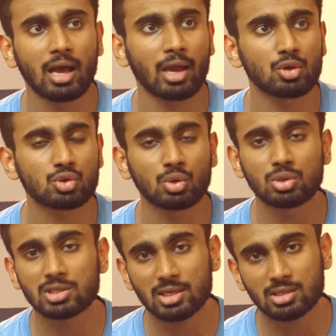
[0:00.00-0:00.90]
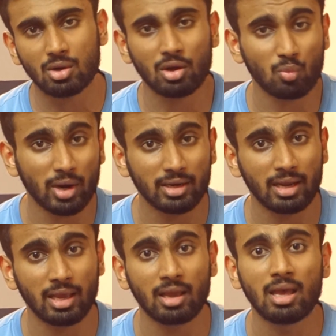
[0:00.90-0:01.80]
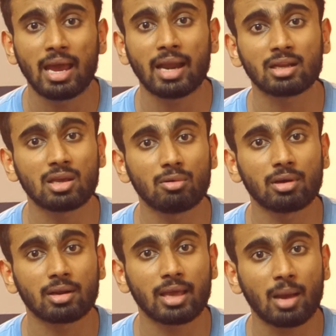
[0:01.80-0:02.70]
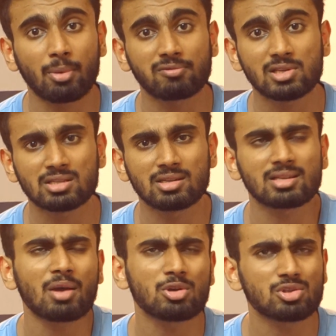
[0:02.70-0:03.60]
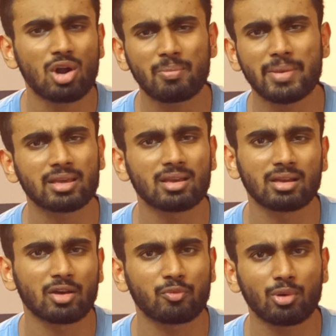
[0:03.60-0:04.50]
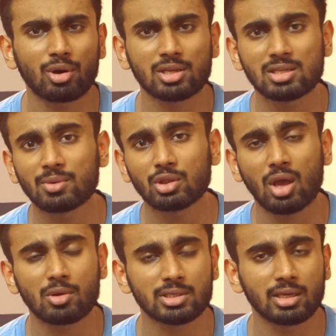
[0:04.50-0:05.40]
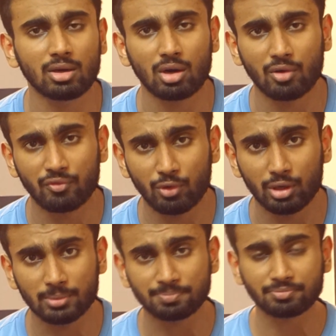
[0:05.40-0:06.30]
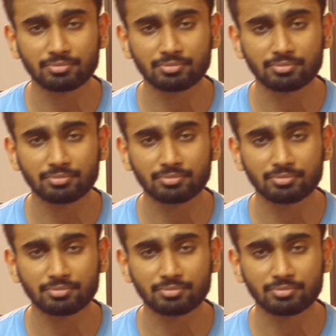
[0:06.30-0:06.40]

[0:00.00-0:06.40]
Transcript: I used to do chest on one day and give a gap of 6 days. I was not making enough progress even though I was eating a lot of food.